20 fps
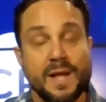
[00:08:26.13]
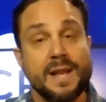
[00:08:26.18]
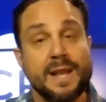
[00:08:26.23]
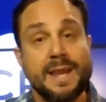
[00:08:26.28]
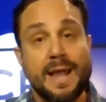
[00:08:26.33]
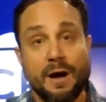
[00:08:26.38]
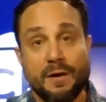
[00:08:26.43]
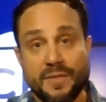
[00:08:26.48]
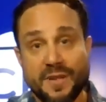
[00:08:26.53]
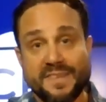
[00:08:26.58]

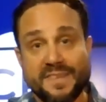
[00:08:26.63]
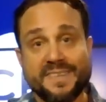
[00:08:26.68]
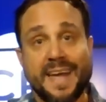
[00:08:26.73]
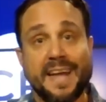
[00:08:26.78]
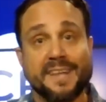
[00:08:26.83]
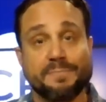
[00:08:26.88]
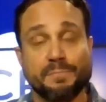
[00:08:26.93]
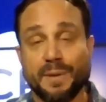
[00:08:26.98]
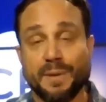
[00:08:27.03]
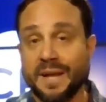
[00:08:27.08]
Now, in this
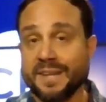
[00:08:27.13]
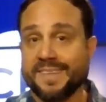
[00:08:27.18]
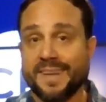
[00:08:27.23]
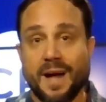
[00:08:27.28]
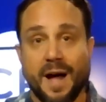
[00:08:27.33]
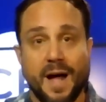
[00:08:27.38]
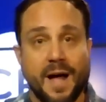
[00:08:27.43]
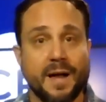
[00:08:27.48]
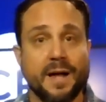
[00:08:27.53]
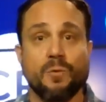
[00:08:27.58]
case,
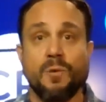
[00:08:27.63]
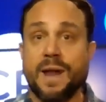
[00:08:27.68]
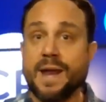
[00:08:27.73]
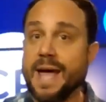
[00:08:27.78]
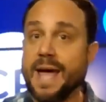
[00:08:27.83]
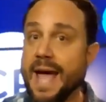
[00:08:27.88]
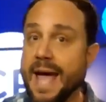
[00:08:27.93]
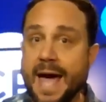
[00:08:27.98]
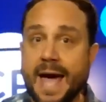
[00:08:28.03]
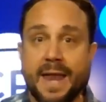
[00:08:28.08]
Balenciaga went
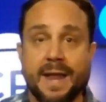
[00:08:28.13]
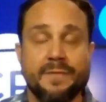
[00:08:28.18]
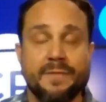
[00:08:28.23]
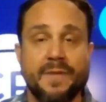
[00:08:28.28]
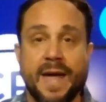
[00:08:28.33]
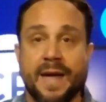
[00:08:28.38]
ahead and